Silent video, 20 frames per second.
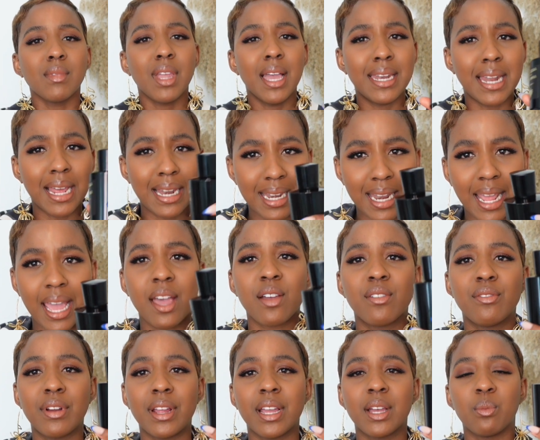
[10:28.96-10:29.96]
and I
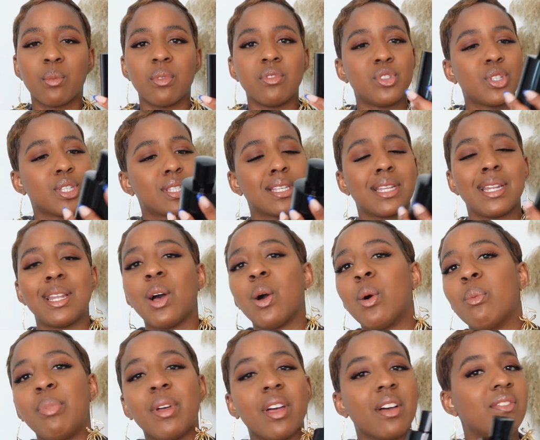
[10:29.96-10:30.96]
layer it with just a
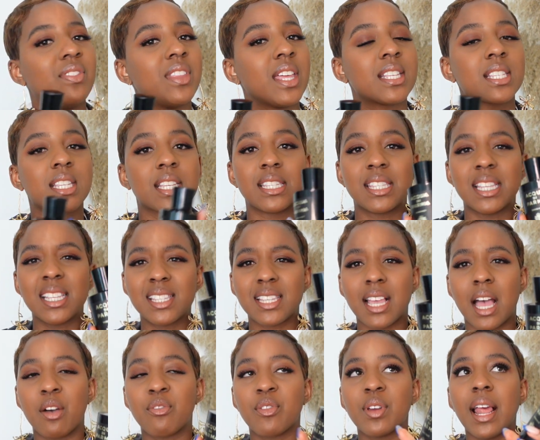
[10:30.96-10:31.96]
little bit of this, because this,
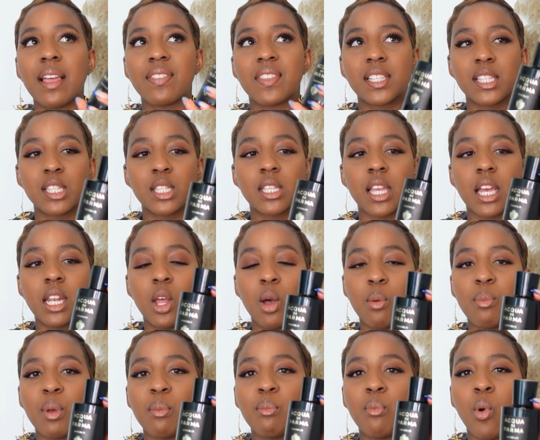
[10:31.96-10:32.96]
I feel like this is a little
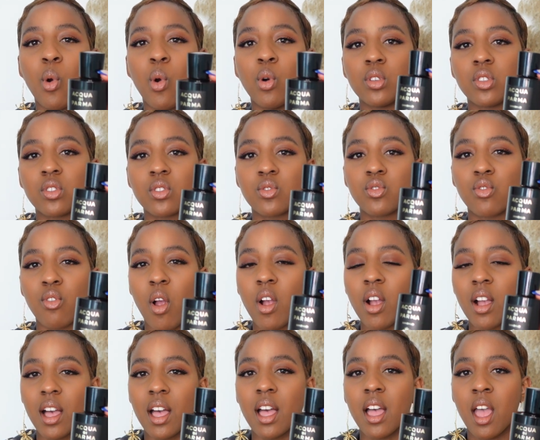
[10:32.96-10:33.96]
bit more
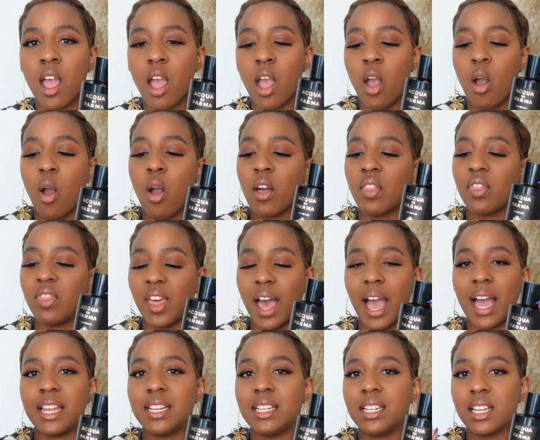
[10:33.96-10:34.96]
stronger
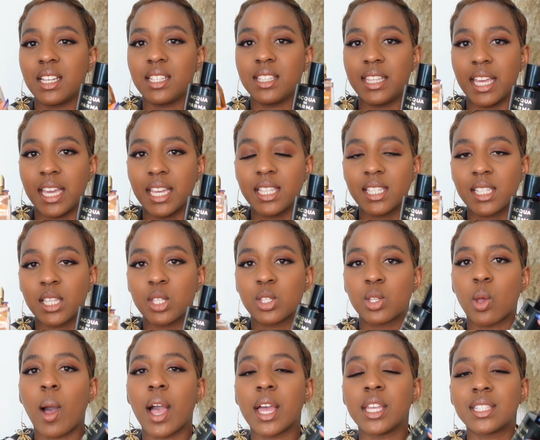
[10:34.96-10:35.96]
than this,
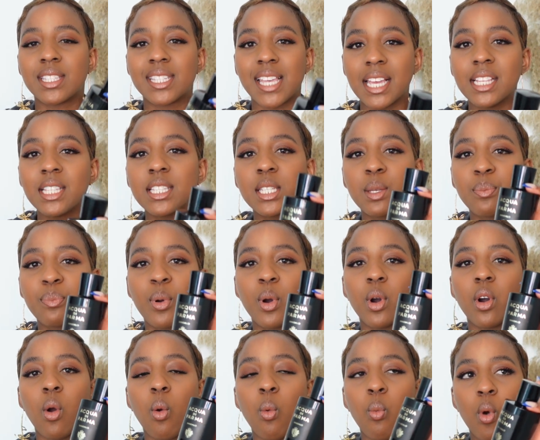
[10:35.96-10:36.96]
so I tend to
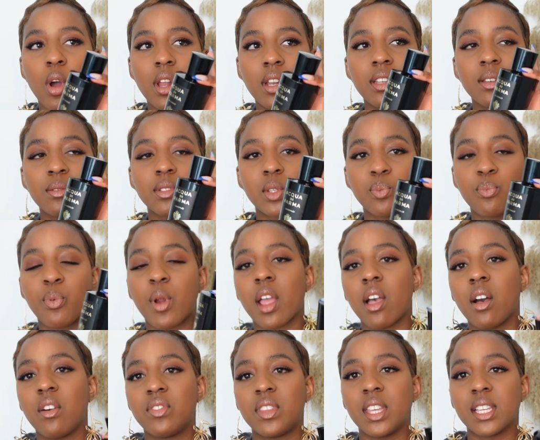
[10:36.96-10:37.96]
put one spray
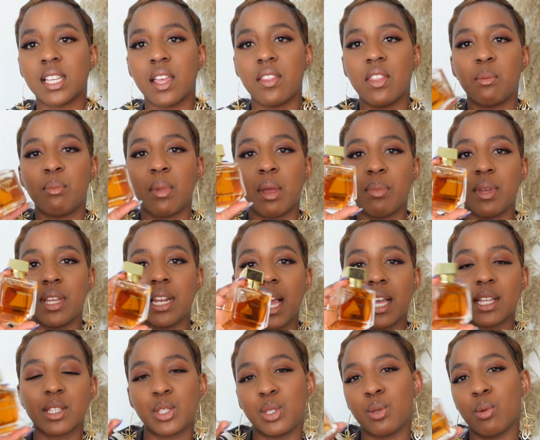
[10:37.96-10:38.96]
of this and then maybe
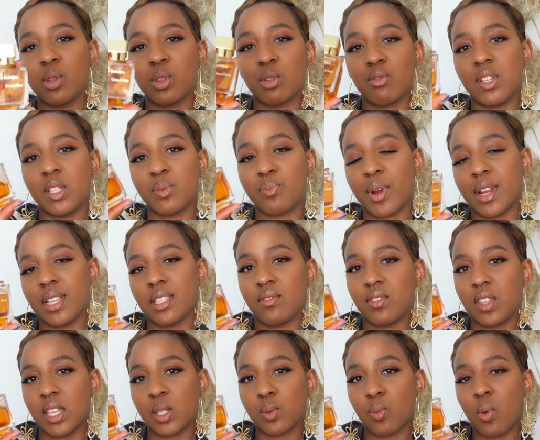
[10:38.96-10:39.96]
like two or three sprays
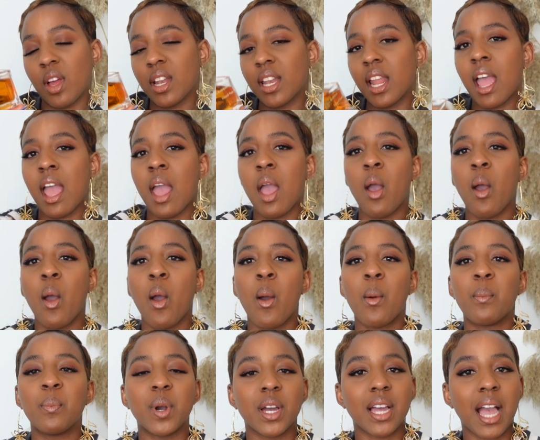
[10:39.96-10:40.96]
of this one.
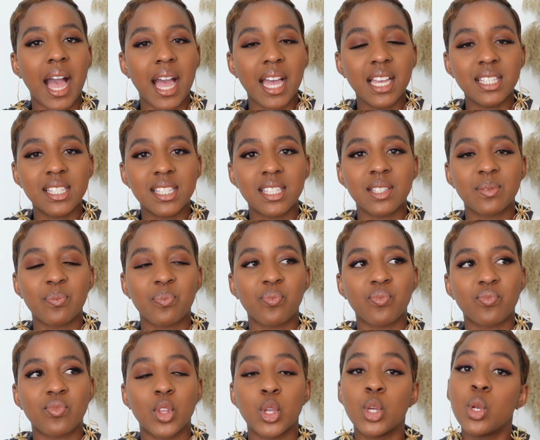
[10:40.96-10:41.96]
But guys,
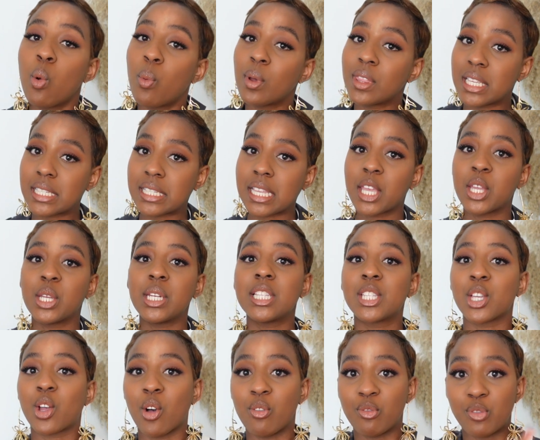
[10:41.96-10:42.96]
you know when they say you need
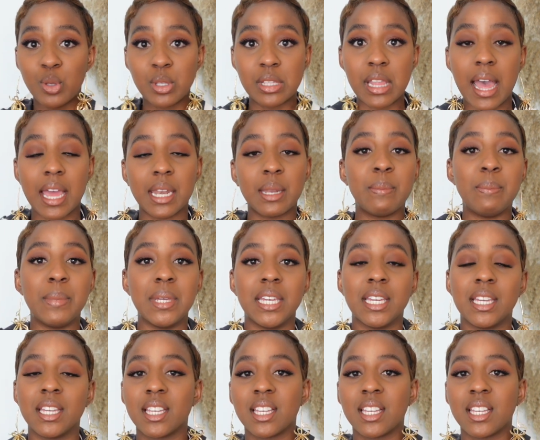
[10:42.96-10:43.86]
to confuse the enemy?